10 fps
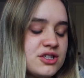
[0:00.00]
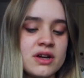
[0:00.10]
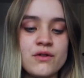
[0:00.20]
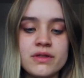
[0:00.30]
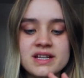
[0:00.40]
So
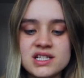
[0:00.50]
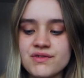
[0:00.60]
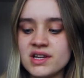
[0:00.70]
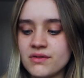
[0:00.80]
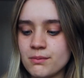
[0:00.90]
I've got these
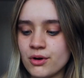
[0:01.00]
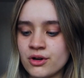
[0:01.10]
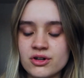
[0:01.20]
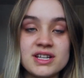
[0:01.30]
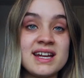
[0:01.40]
3 different
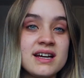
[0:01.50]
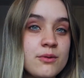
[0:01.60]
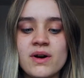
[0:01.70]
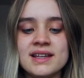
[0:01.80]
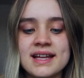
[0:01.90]
products and I
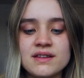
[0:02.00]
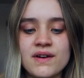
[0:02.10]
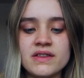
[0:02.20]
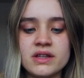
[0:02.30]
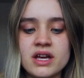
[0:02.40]
quite like the
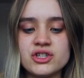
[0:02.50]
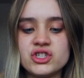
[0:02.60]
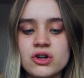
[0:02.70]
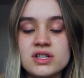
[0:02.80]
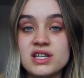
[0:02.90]
fact that they are
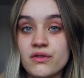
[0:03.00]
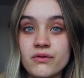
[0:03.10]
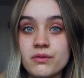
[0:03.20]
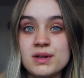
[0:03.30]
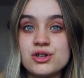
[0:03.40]
so
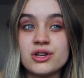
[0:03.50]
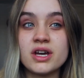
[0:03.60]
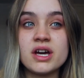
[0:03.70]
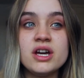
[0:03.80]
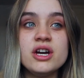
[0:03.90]
different from each
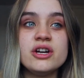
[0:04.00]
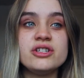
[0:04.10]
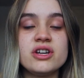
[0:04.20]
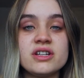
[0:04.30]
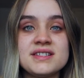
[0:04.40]
other,
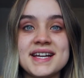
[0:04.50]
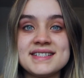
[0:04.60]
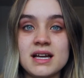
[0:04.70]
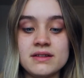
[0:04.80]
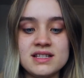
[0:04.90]
so you can
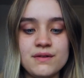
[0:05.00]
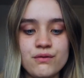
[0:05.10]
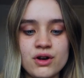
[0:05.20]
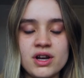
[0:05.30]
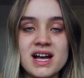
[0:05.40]
test out the
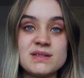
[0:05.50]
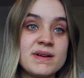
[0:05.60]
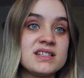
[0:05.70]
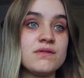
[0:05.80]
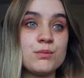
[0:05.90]
different
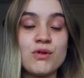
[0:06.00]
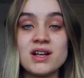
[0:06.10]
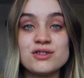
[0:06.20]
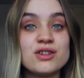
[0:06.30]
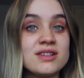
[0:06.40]
aspects of the
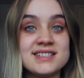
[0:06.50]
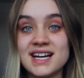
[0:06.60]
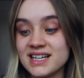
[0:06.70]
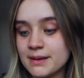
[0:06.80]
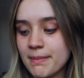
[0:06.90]
brand, so the
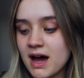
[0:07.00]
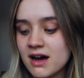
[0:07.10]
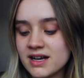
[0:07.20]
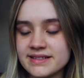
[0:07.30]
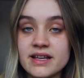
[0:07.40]
tanning
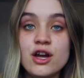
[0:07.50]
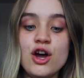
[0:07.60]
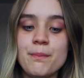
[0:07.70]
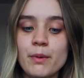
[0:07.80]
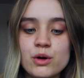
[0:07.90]
parts,
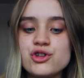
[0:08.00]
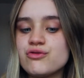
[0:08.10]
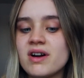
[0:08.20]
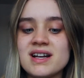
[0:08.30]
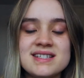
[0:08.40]

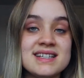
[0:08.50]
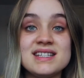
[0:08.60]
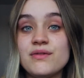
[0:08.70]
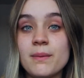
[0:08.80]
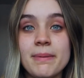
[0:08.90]
moisturising,
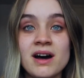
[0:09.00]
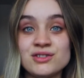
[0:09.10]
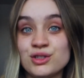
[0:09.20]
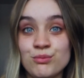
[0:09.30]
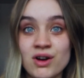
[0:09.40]
different parts
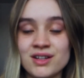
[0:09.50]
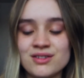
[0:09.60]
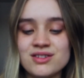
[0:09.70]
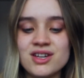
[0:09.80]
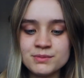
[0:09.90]
of the
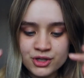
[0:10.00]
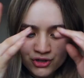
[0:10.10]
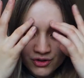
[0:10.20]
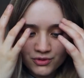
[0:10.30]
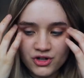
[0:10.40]
brand. I'm going to
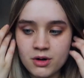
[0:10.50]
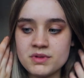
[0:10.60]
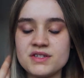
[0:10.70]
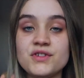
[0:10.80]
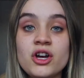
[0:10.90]
jump straight on
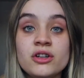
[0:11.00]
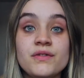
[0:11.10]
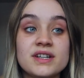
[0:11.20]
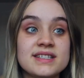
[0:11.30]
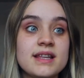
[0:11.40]
this video, and the
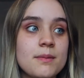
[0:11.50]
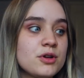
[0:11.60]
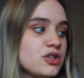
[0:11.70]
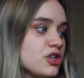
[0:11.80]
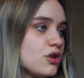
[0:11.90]
first thing that I'm going
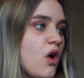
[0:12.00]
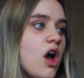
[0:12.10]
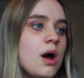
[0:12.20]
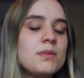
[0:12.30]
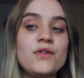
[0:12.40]
to do
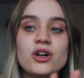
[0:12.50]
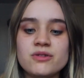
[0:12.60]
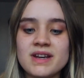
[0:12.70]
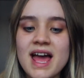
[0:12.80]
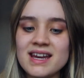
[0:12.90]
before
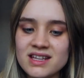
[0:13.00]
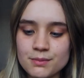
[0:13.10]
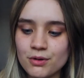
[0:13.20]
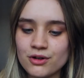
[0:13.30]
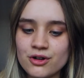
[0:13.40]
doing any of the
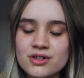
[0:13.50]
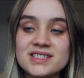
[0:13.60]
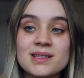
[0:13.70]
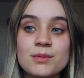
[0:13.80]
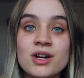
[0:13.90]
products
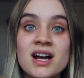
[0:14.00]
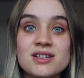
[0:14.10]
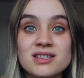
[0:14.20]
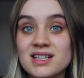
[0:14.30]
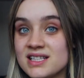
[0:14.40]
is I'm going to
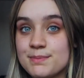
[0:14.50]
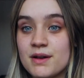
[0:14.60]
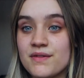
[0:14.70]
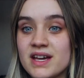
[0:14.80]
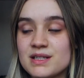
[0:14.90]
actually cleanse my
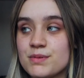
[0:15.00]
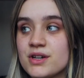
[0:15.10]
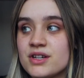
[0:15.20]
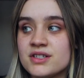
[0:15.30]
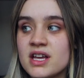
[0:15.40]
face,
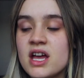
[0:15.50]
because